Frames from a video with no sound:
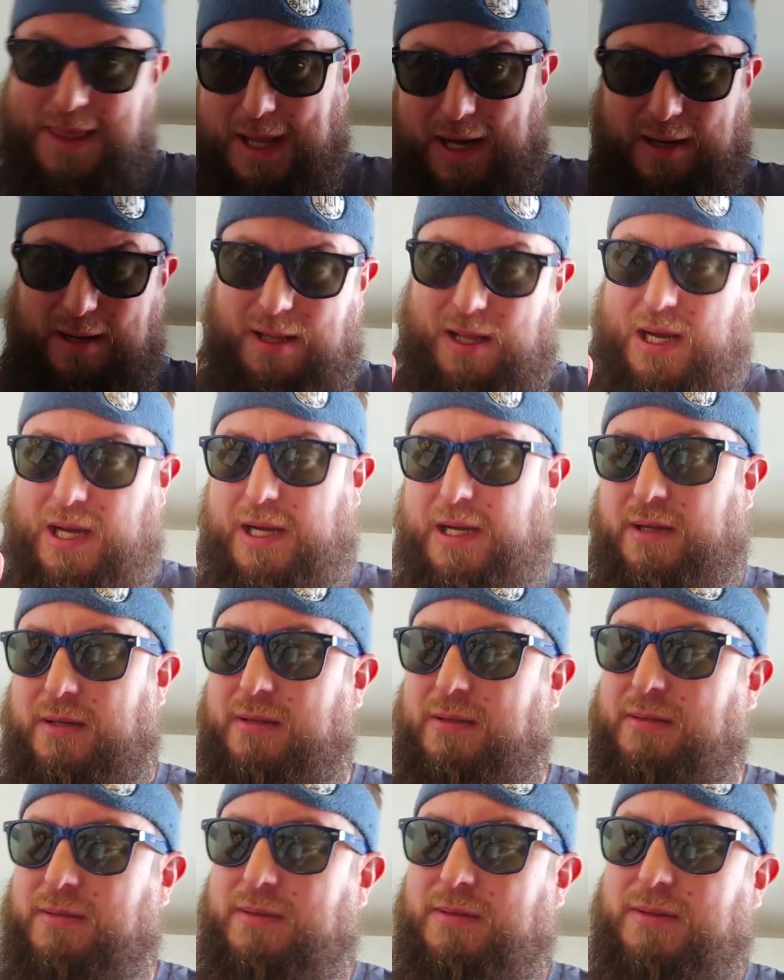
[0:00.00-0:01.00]
And then a
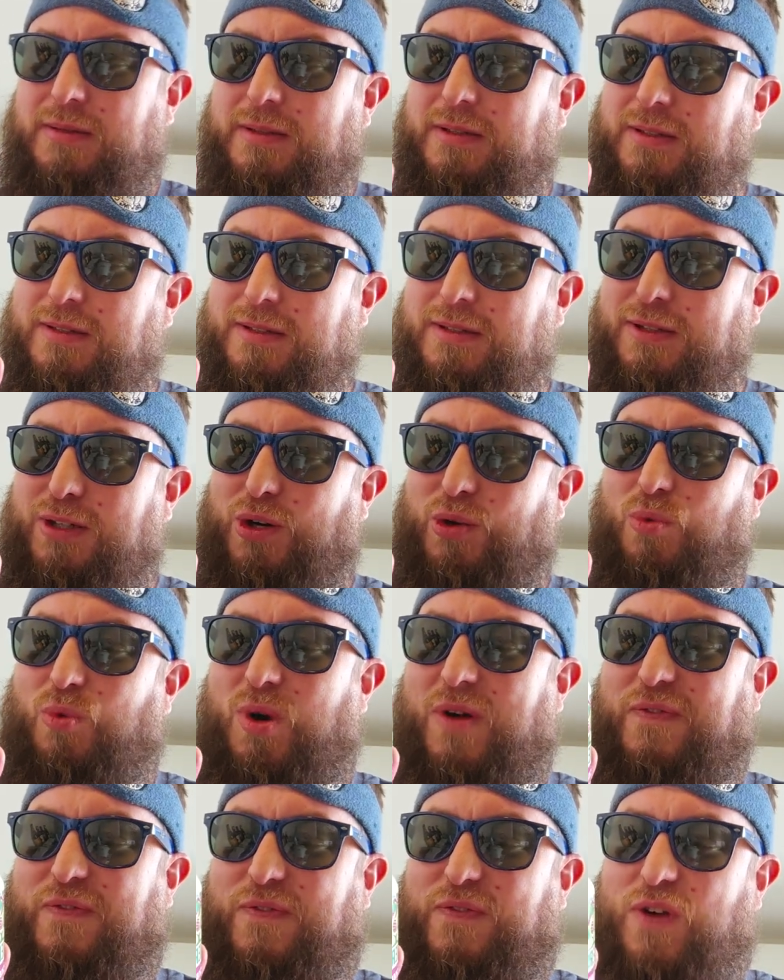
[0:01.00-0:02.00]
line...
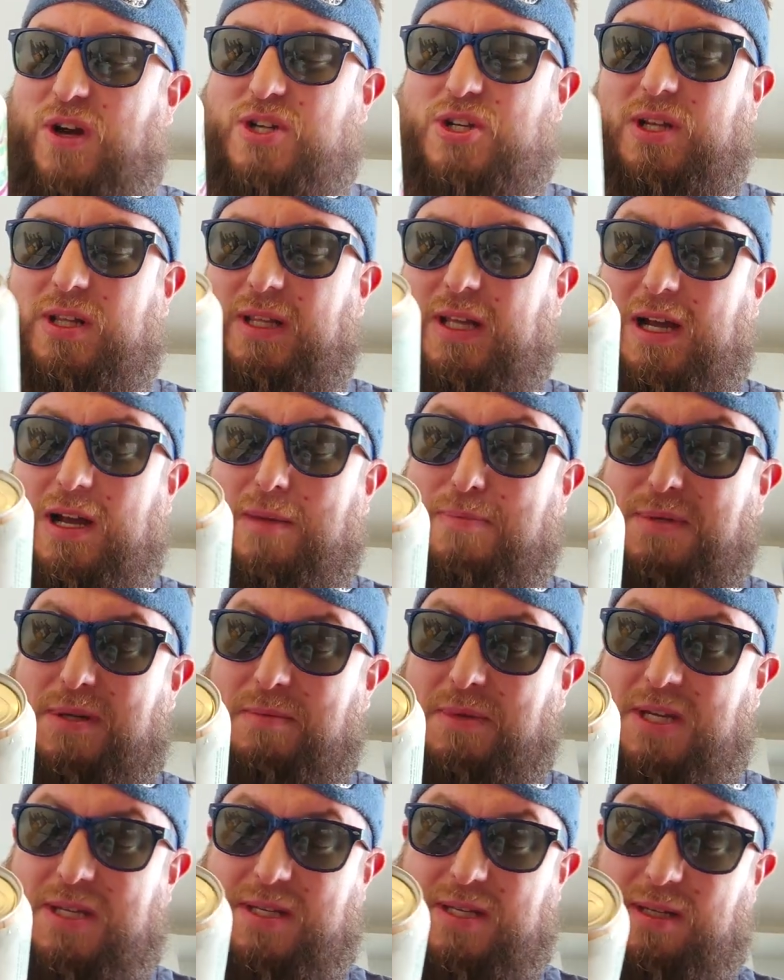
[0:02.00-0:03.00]
Refreshingly
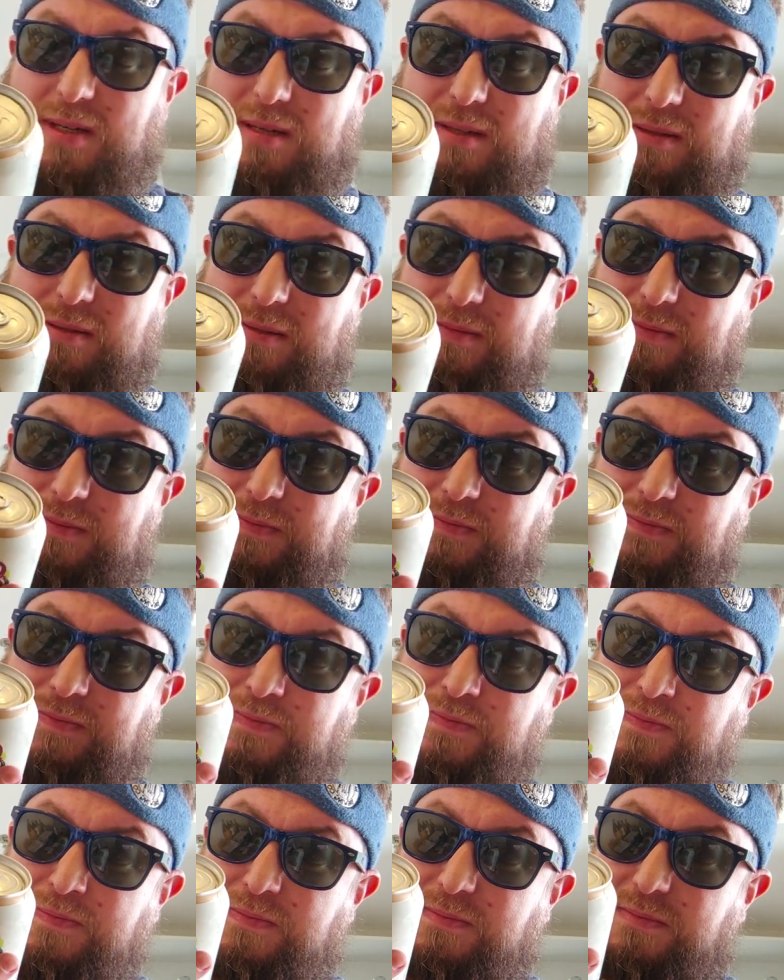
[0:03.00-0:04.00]
optimistic.
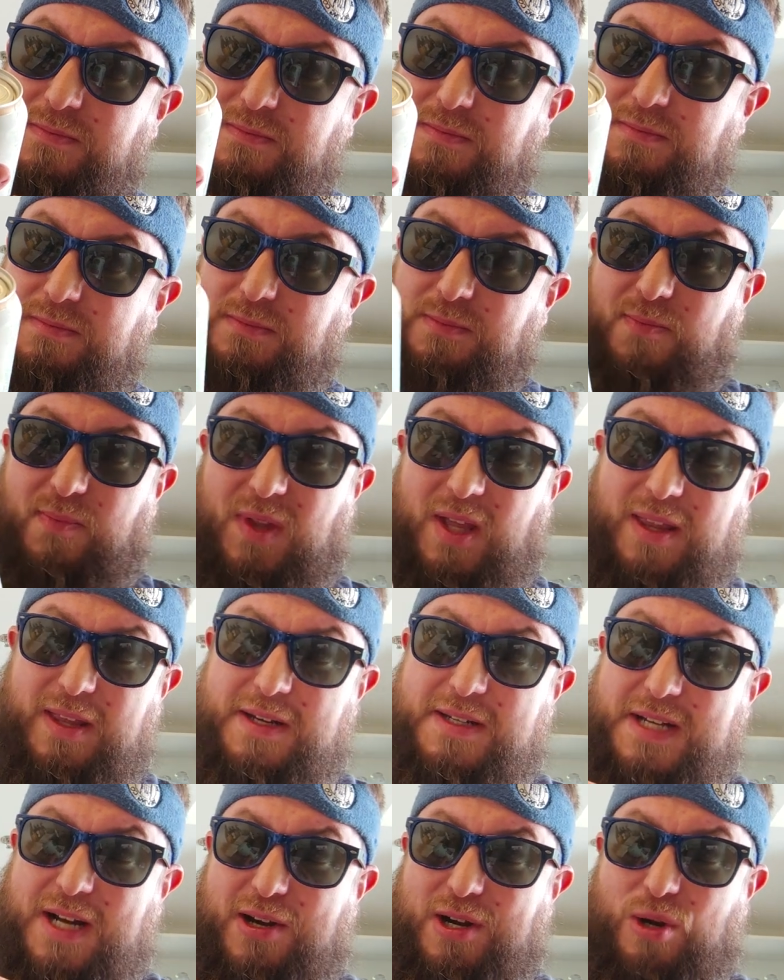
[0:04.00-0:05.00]
And
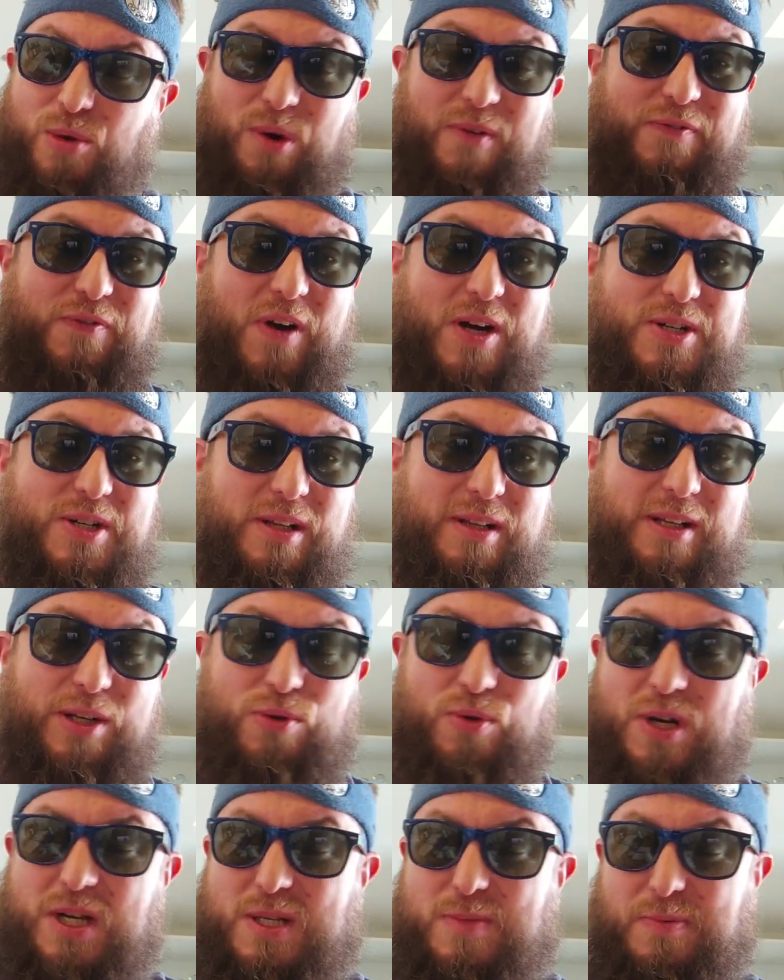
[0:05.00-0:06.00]
then down here, refreshingly
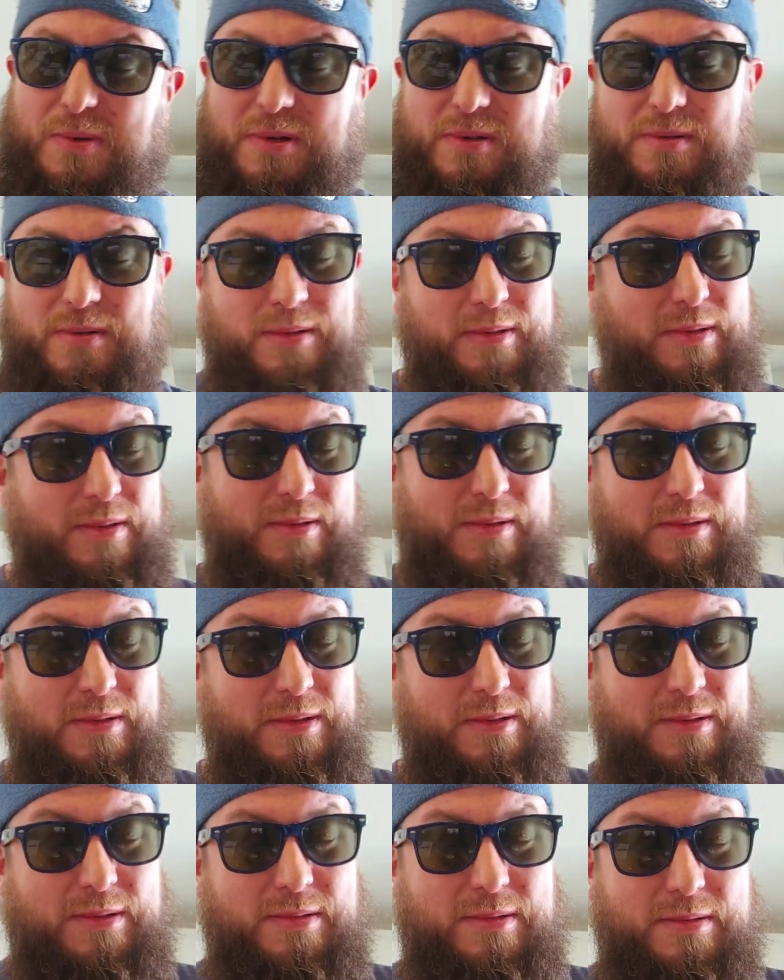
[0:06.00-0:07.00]
crisp.
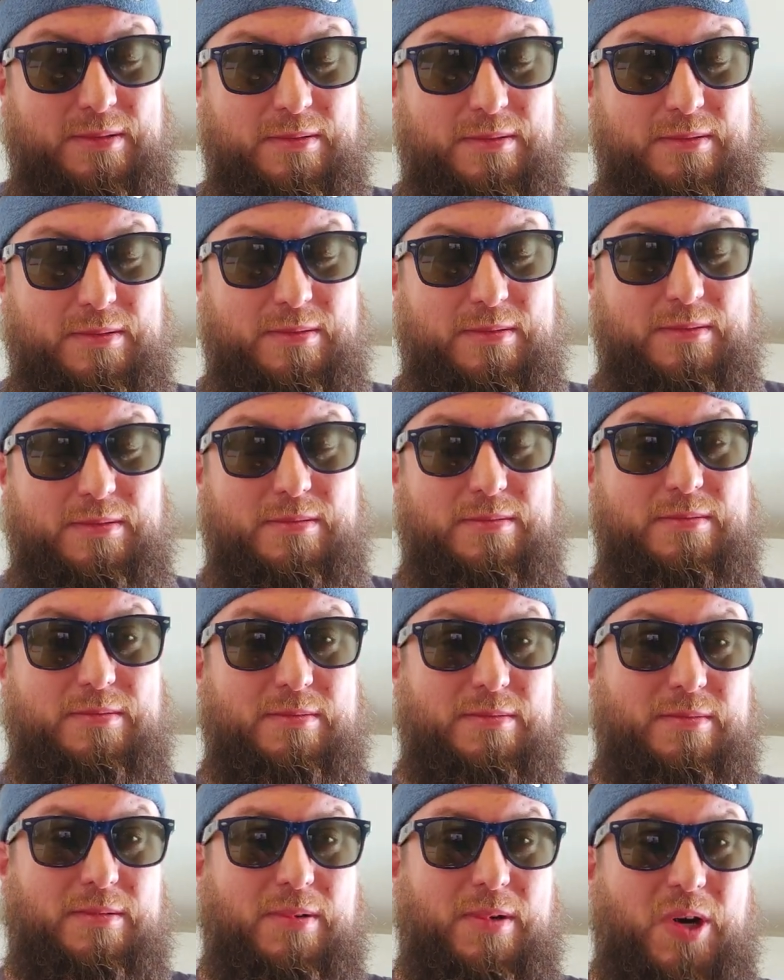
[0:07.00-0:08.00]

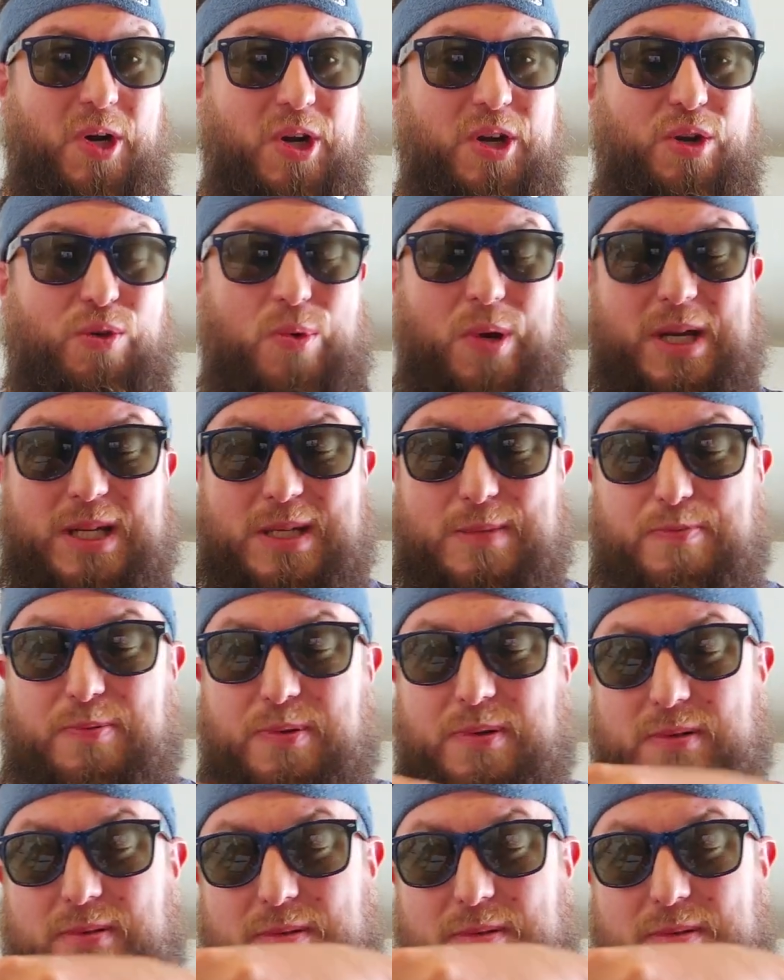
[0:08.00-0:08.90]
Are you crisp?